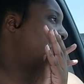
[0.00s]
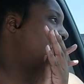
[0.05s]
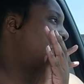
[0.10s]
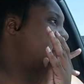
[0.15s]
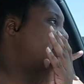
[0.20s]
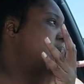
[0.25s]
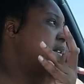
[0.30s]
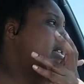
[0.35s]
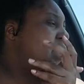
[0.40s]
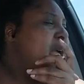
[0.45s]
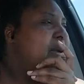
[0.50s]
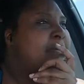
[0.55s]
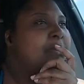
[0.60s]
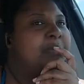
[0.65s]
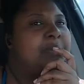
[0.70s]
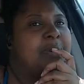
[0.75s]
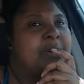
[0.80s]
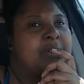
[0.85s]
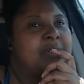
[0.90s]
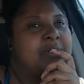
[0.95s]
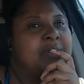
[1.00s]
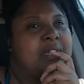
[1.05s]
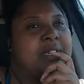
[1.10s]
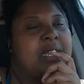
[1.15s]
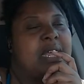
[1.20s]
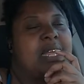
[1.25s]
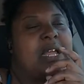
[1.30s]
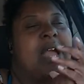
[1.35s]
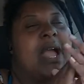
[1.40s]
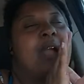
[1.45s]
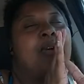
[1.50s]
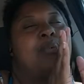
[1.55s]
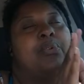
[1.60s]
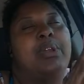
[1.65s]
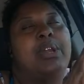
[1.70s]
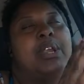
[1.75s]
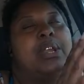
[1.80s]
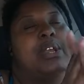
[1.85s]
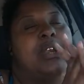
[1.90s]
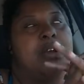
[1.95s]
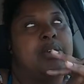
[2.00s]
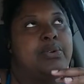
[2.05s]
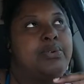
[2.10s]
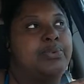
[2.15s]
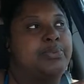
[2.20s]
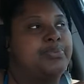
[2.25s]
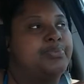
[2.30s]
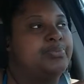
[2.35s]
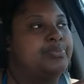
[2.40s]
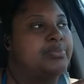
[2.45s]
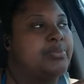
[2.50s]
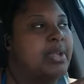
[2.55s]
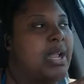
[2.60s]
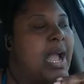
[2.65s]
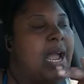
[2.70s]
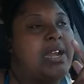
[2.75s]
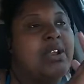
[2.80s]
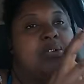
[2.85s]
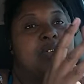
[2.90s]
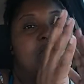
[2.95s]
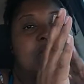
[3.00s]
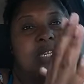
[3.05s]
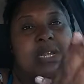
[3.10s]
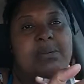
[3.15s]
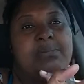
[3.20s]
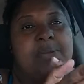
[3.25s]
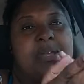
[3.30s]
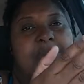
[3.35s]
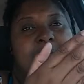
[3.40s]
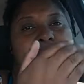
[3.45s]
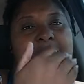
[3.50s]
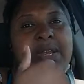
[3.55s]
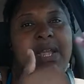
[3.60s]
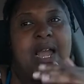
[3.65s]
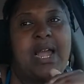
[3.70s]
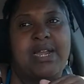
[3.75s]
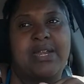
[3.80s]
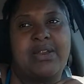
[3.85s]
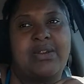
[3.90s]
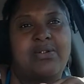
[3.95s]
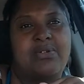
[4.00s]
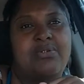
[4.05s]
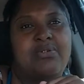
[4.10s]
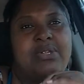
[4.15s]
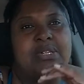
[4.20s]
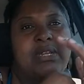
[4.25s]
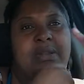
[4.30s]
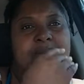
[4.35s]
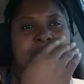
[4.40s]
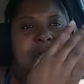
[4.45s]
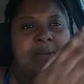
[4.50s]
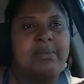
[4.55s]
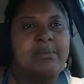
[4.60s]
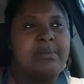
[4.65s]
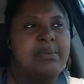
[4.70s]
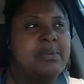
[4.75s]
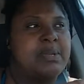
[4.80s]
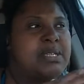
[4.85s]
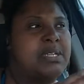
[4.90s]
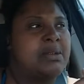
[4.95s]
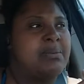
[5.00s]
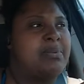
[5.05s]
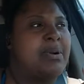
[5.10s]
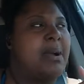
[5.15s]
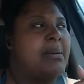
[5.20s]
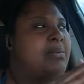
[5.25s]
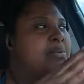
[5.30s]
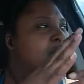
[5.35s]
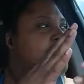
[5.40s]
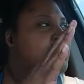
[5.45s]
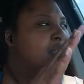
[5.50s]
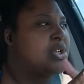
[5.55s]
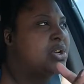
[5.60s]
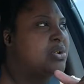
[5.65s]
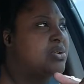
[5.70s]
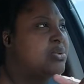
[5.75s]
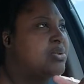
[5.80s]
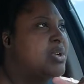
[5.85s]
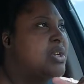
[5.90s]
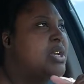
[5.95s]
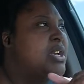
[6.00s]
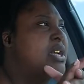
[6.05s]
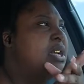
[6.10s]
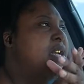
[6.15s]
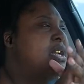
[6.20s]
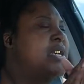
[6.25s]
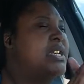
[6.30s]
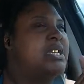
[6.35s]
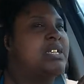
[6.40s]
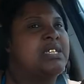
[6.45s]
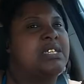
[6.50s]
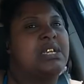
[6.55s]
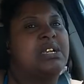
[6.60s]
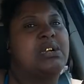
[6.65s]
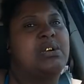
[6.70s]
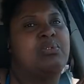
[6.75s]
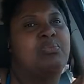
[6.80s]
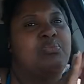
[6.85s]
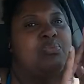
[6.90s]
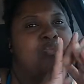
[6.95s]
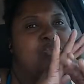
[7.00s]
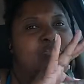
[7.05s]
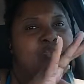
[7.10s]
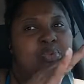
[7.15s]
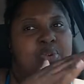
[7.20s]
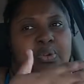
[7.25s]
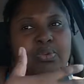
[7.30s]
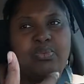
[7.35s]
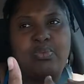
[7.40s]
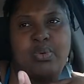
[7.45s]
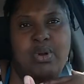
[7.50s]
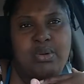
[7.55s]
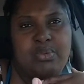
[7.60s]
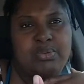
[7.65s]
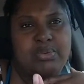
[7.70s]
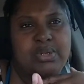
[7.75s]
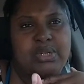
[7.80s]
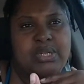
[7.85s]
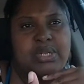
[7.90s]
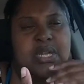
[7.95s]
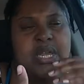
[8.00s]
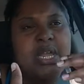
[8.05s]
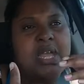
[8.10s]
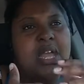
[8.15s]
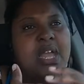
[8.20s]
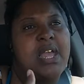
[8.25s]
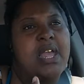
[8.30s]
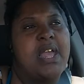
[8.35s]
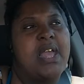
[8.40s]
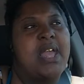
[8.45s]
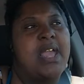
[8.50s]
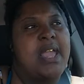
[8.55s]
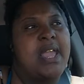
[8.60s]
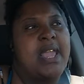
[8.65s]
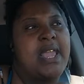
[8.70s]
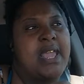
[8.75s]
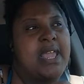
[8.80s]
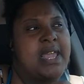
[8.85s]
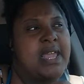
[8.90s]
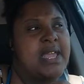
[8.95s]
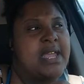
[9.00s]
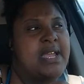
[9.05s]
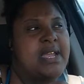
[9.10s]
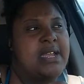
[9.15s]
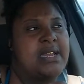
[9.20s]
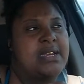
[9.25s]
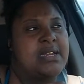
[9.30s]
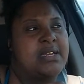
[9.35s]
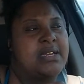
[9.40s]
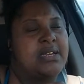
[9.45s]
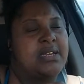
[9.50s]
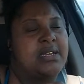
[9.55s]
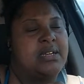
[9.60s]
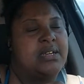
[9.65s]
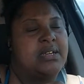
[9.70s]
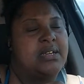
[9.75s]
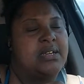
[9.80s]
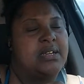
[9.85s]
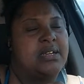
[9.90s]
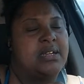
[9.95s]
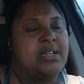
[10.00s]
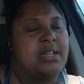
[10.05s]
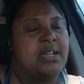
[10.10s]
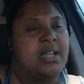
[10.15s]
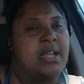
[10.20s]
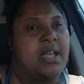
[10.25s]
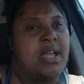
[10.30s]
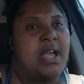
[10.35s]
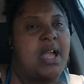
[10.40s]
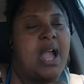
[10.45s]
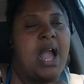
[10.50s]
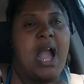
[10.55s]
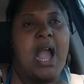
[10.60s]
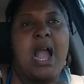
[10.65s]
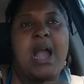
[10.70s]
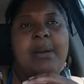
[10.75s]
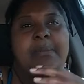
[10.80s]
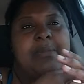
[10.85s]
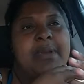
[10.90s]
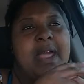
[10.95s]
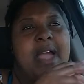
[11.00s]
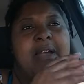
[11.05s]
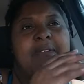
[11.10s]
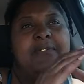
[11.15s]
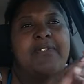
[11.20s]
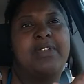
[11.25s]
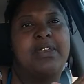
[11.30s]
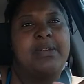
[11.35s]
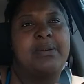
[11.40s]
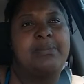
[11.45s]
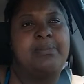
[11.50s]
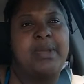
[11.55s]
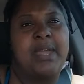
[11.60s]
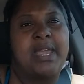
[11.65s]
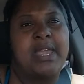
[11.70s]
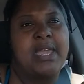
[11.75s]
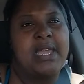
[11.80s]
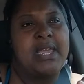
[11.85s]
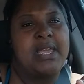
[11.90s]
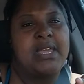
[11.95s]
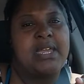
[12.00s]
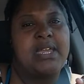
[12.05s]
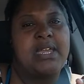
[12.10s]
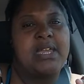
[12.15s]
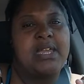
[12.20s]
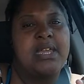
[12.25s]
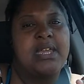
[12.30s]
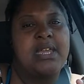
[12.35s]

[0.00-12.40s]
I'm the type of person, like, I really know. I know some people that I know, some family members that probably will show, and then some will won't. And I'm not finna pay